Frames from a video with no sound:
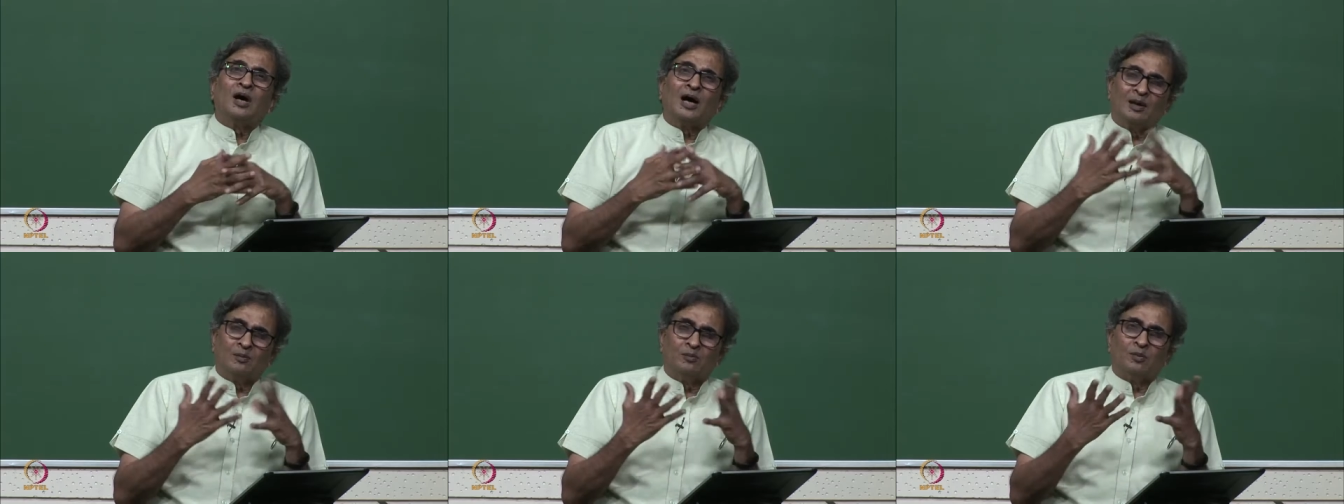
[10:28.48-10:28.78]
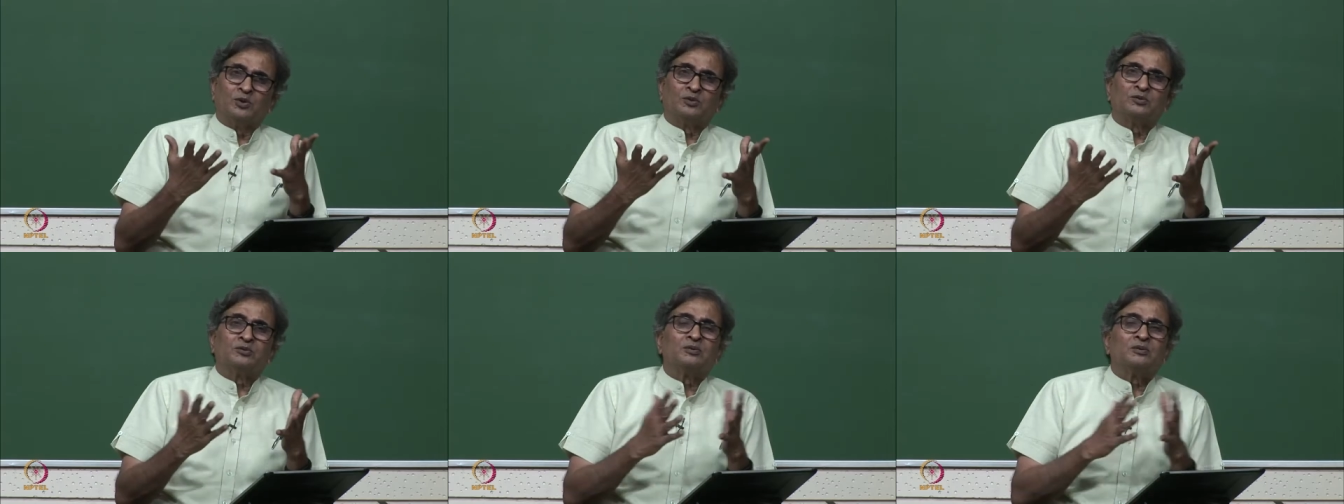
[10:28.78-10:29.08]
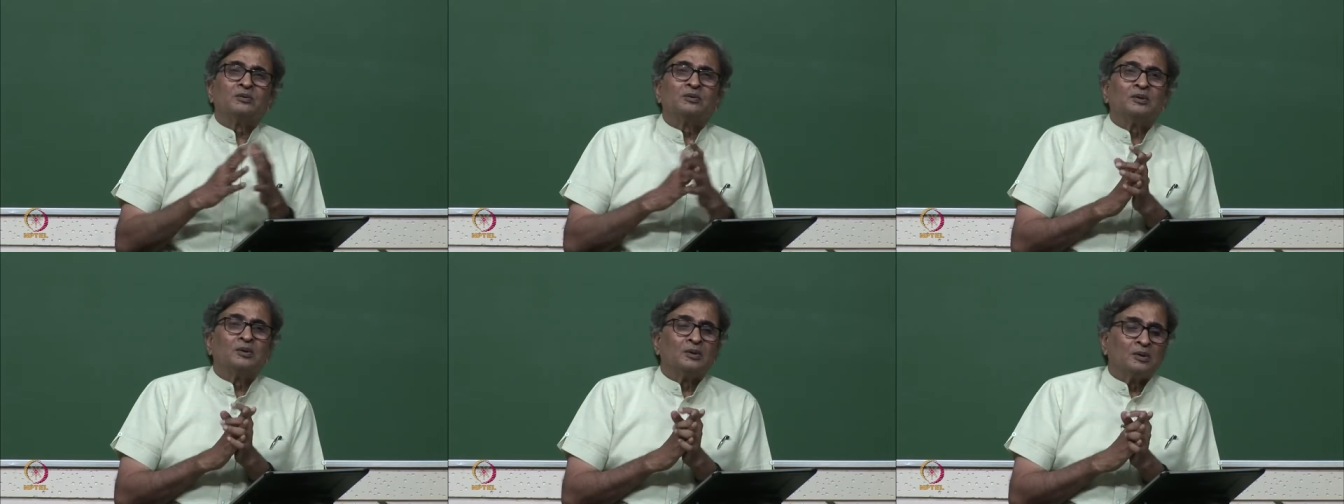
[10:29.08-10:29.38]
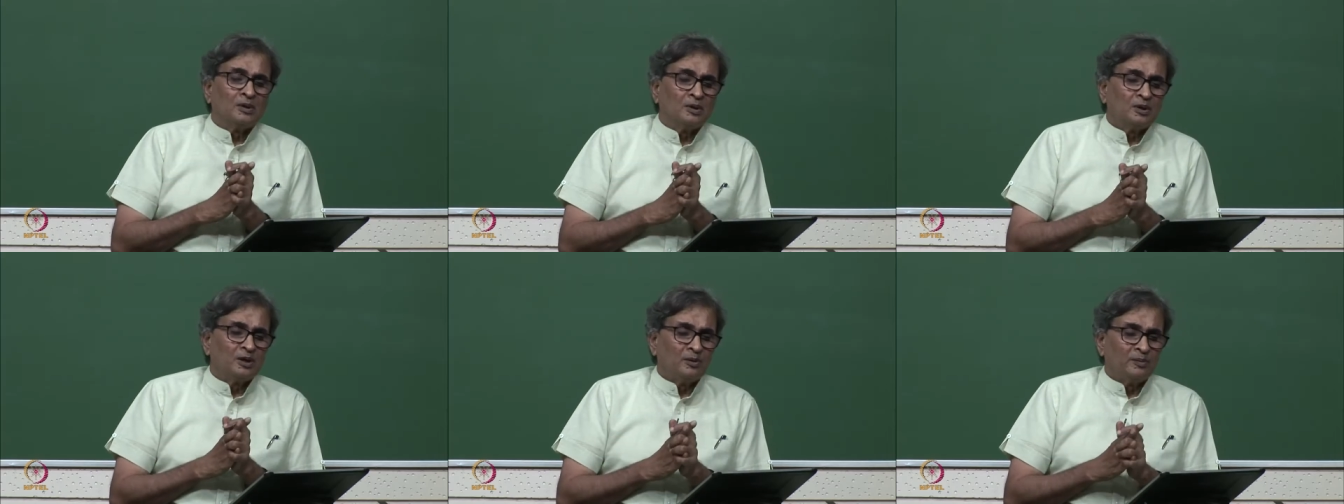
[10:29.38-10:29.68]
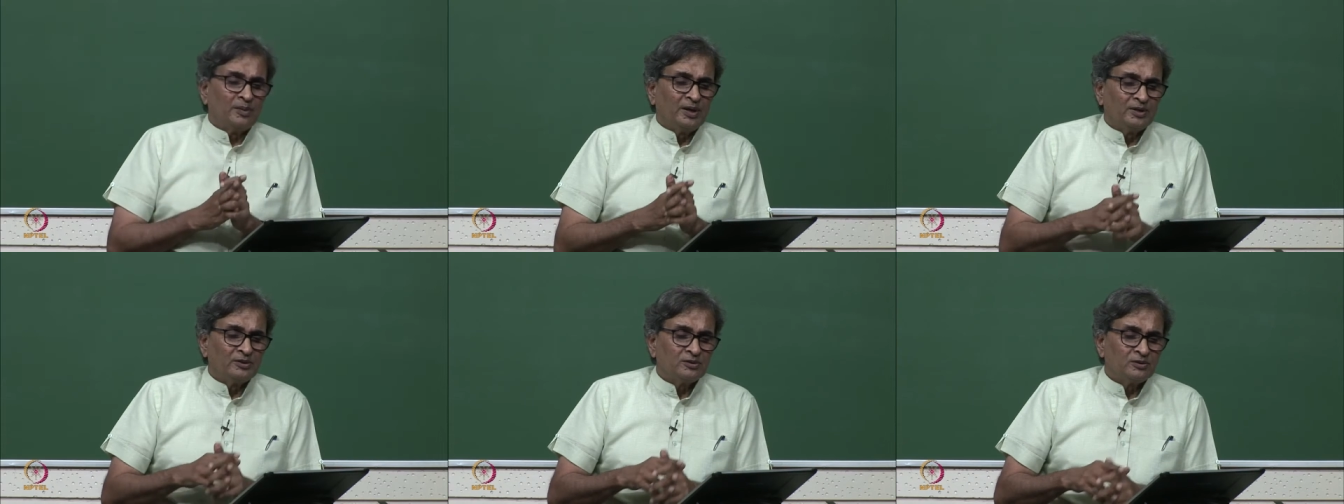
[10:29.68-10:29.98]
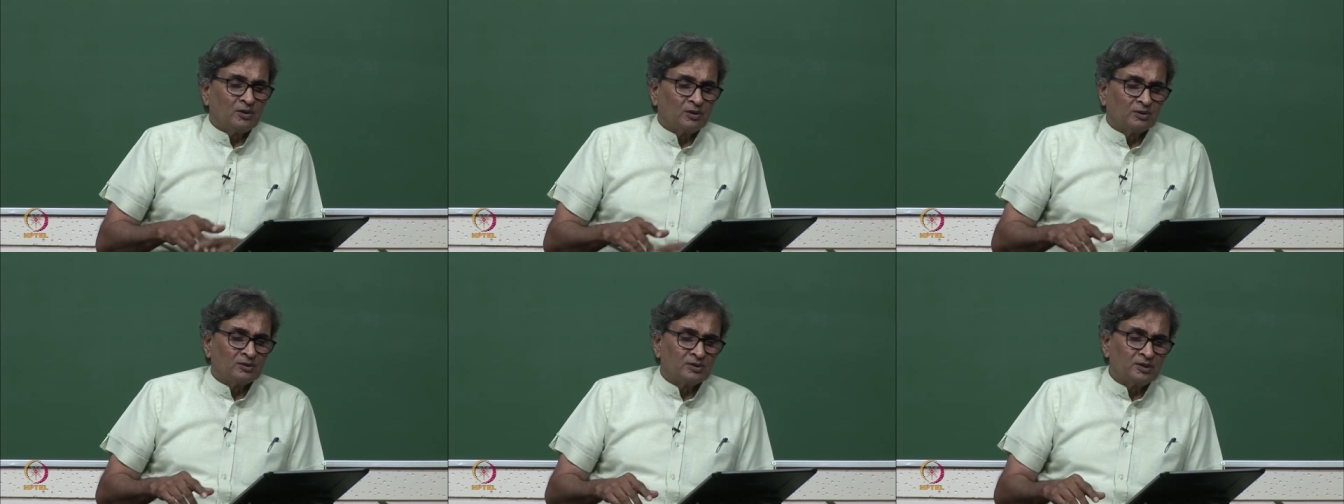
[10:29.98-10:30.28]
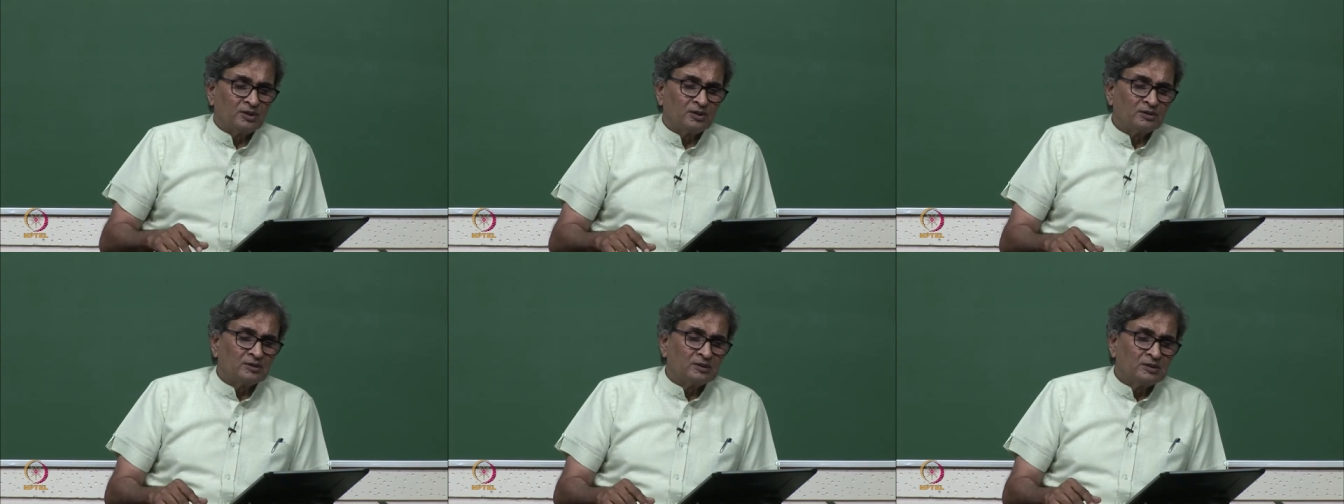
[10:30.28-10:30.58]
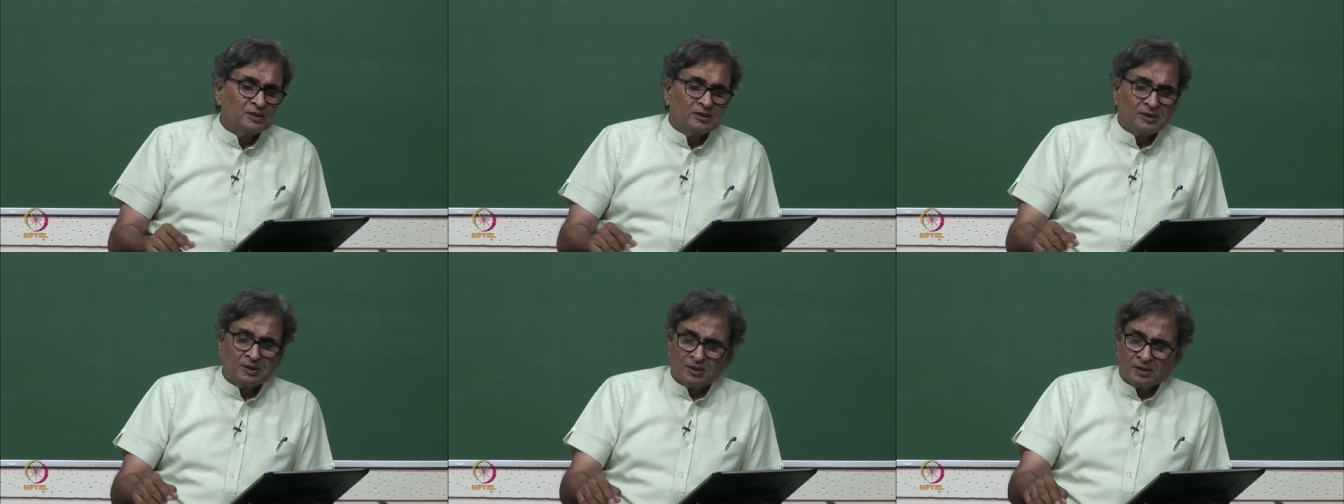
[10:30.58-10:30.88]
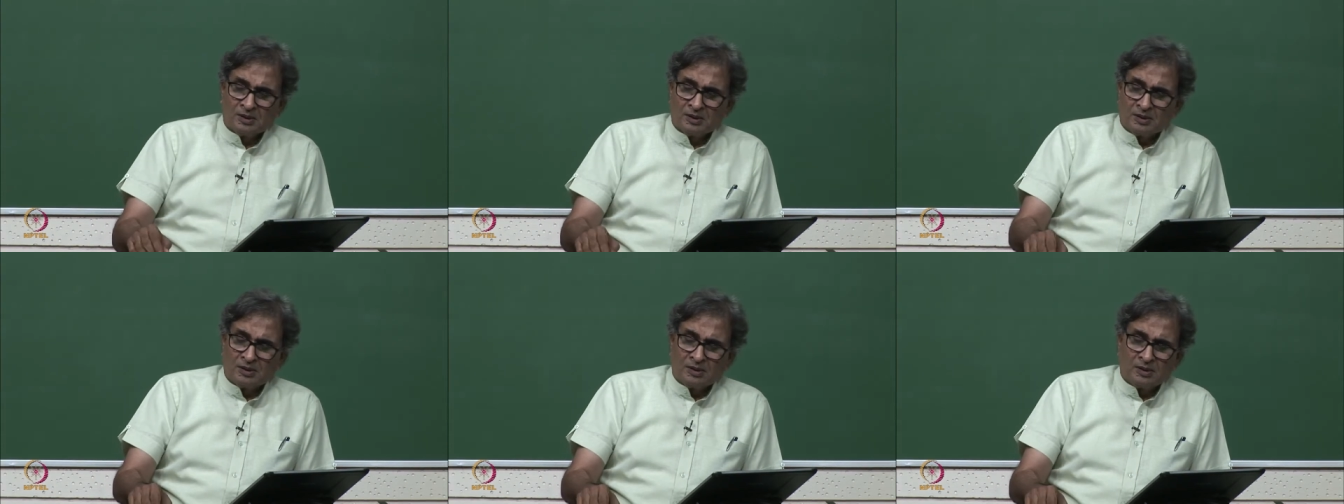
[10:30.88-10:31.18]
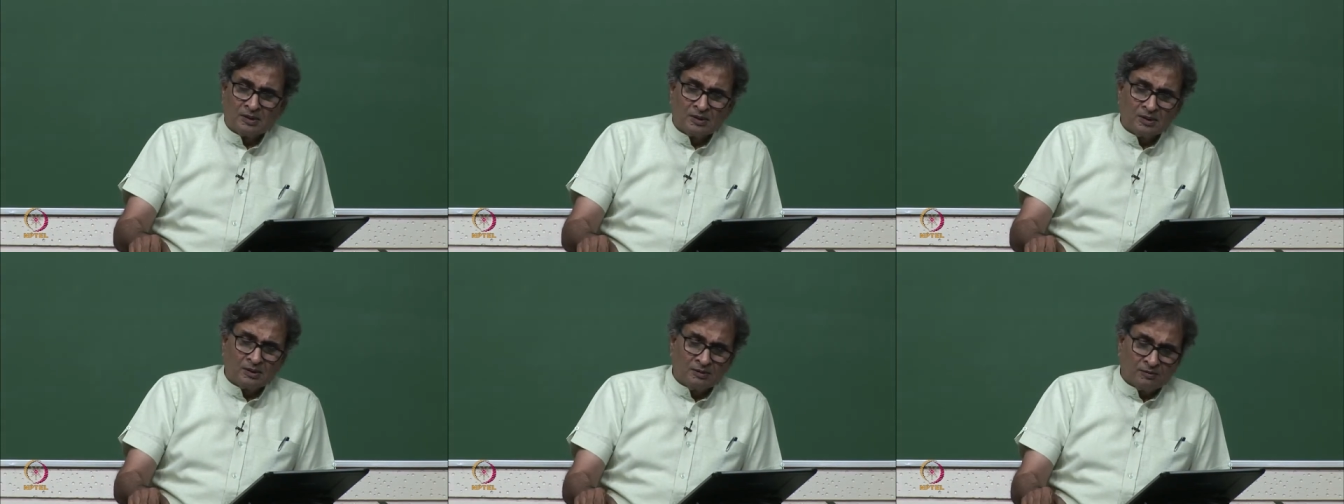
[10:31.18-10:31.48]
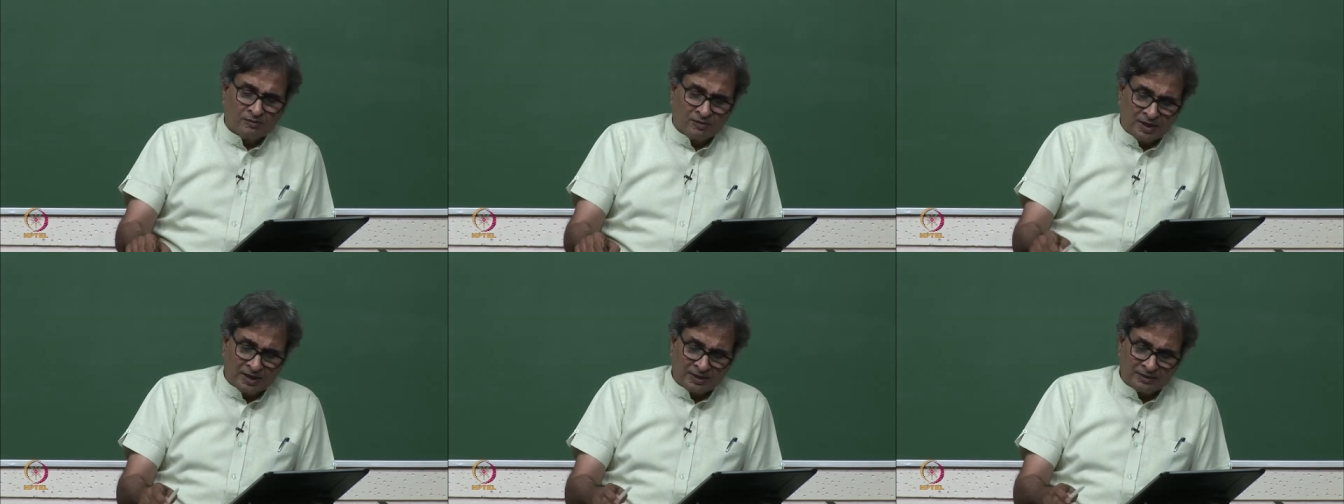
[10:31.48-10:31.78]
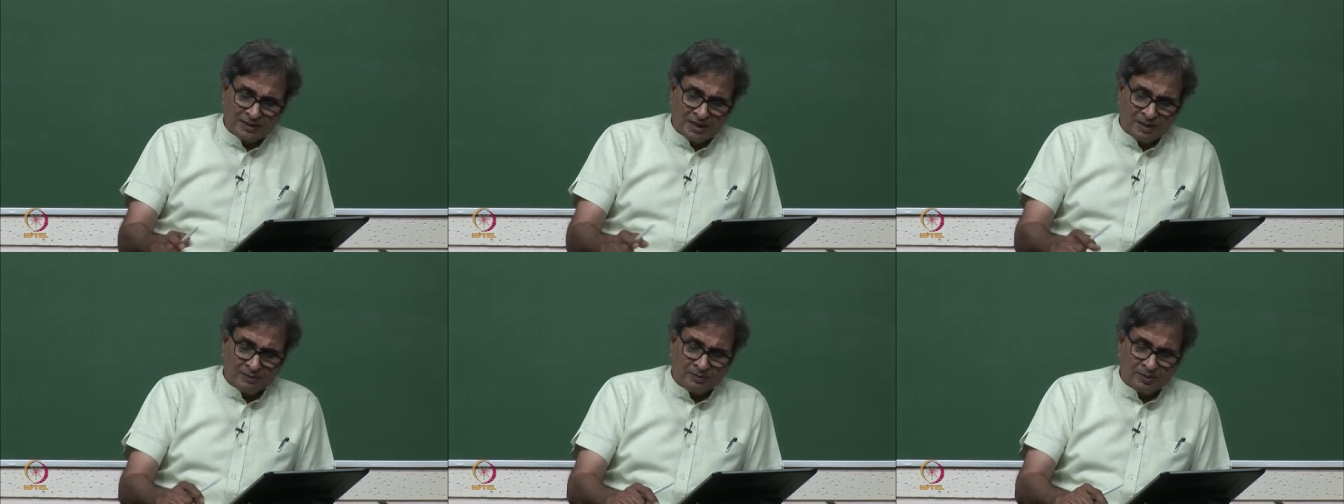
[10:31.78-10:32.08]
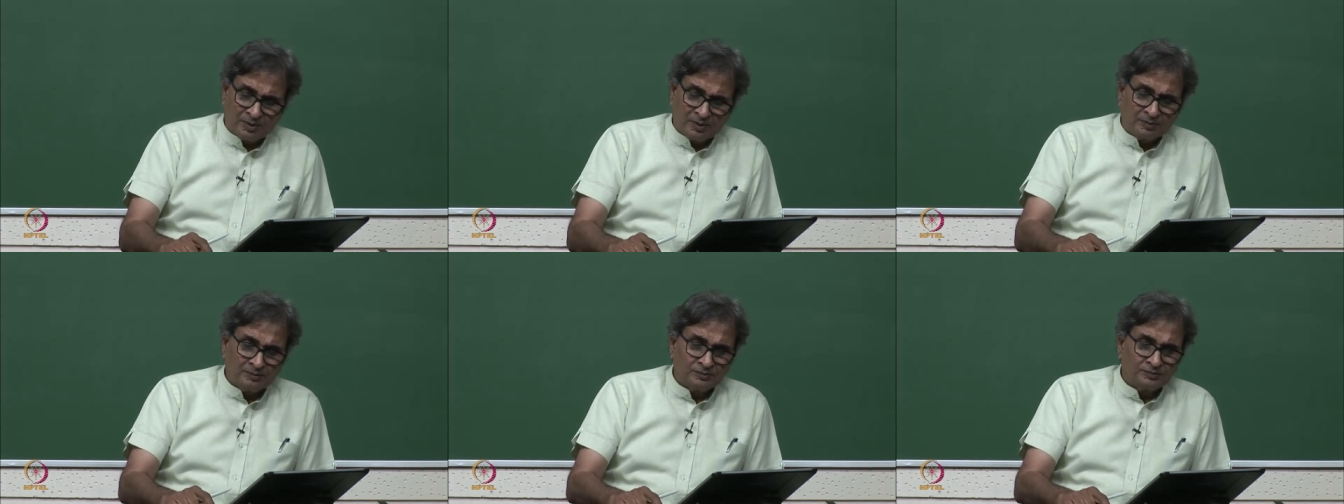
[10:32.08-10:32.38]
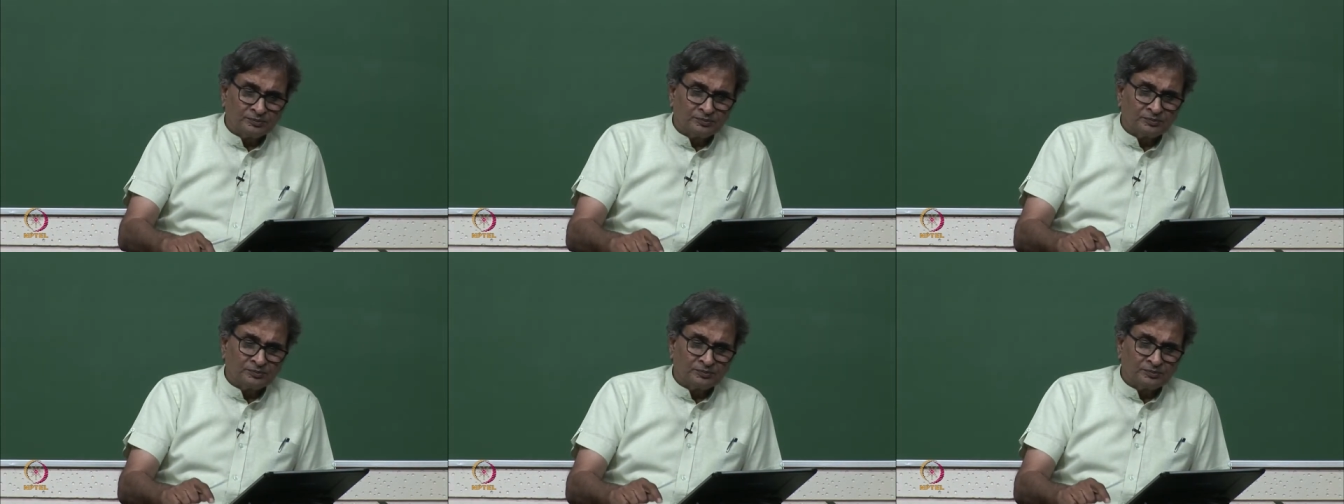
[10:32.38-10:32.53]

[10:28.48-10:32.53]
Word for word: almost remains constant. For example,